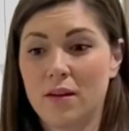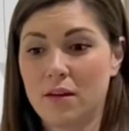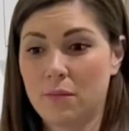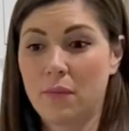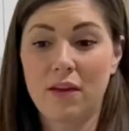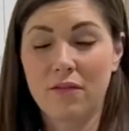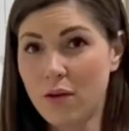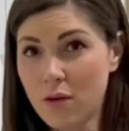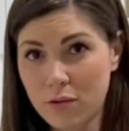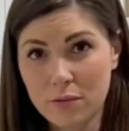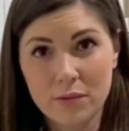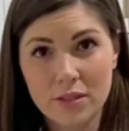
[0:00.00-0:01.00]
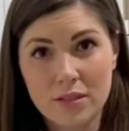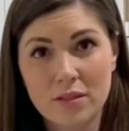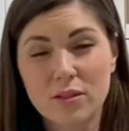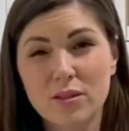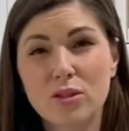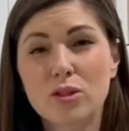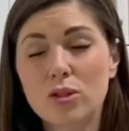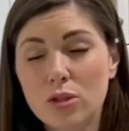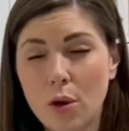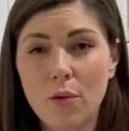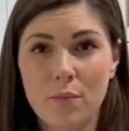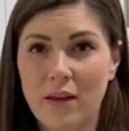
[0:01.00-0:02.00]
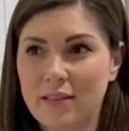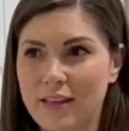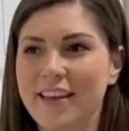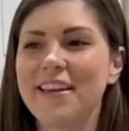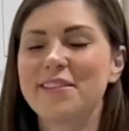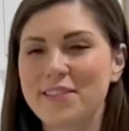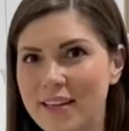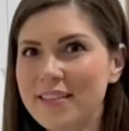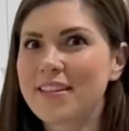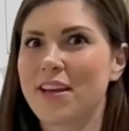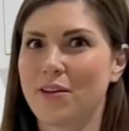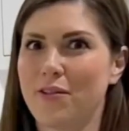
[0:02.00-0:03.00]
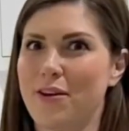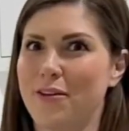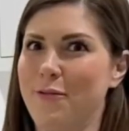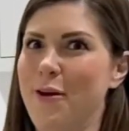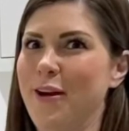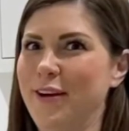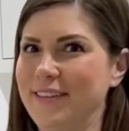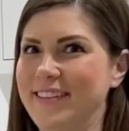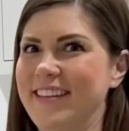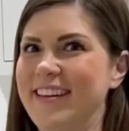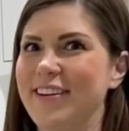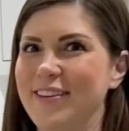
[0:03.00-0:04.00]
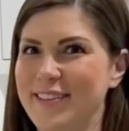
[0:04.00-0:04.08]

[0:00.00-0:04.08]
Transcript: my phone, which is so amazing. It does take a lot of work to get all